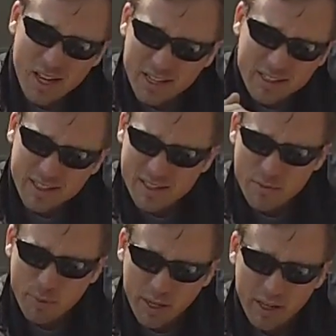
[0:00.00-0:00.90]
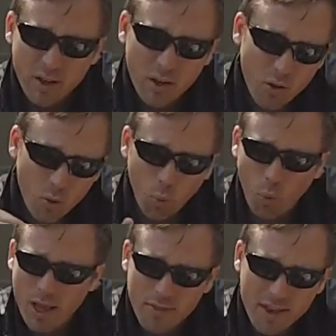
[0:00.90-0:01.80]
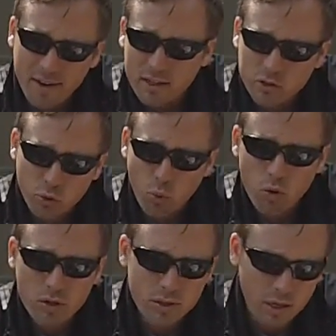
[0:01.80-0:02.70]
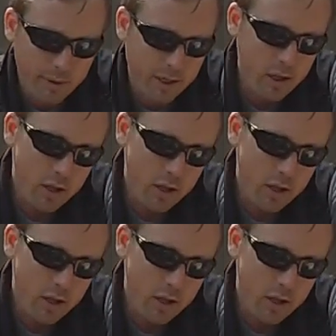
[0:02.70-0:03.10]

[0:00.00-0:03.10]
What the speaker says: not anticipate when that next reward is coming.